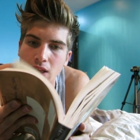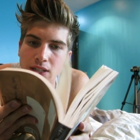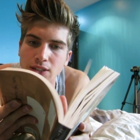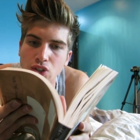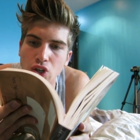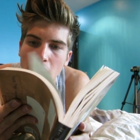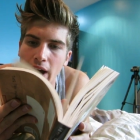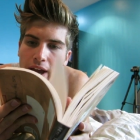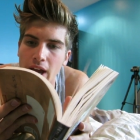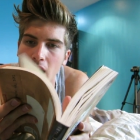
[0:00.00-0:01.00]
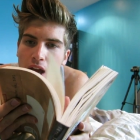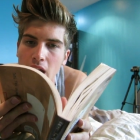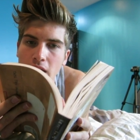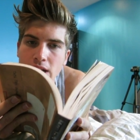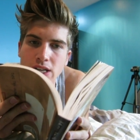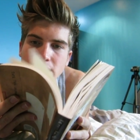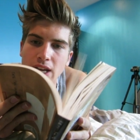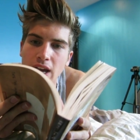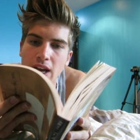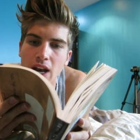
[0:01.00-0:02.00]
Let's try and
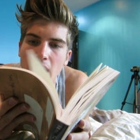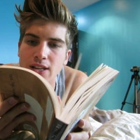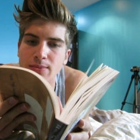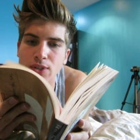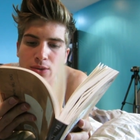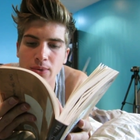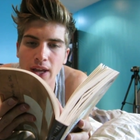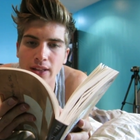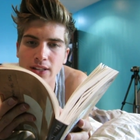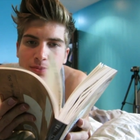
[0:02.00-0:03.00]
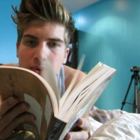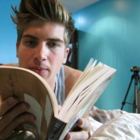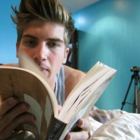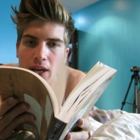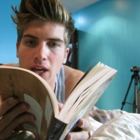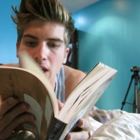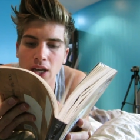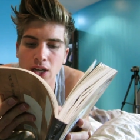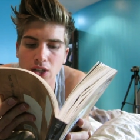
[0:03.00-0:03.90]
say it as much as we can. Let's pick a page.